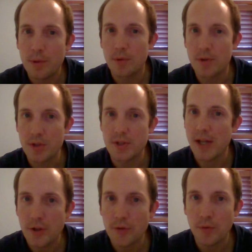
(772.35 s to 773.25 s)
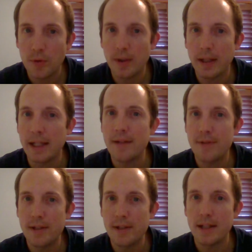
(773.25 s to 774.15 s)
who are successful and
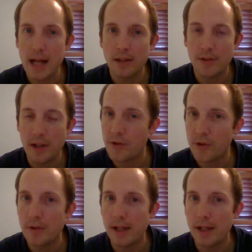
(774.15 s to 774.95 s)
gifted and talented in certain